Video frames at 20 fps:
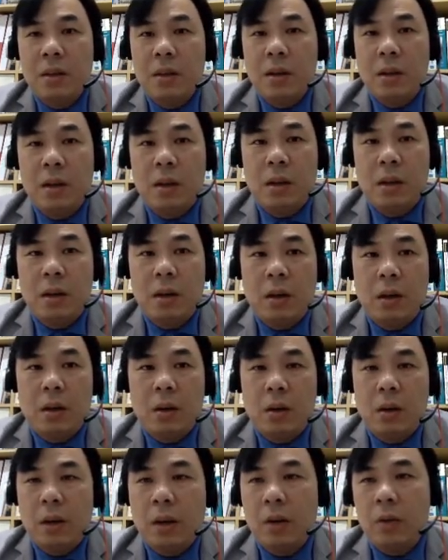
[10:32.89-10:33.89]

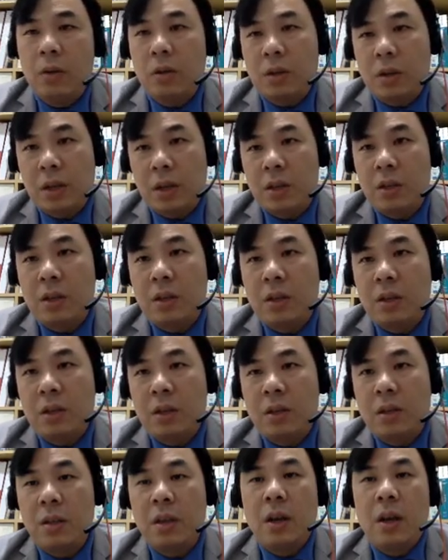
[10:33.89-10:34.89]
on how to sketch
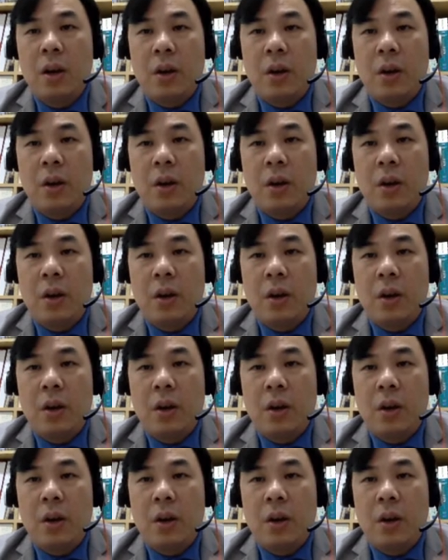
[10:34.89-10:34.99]
this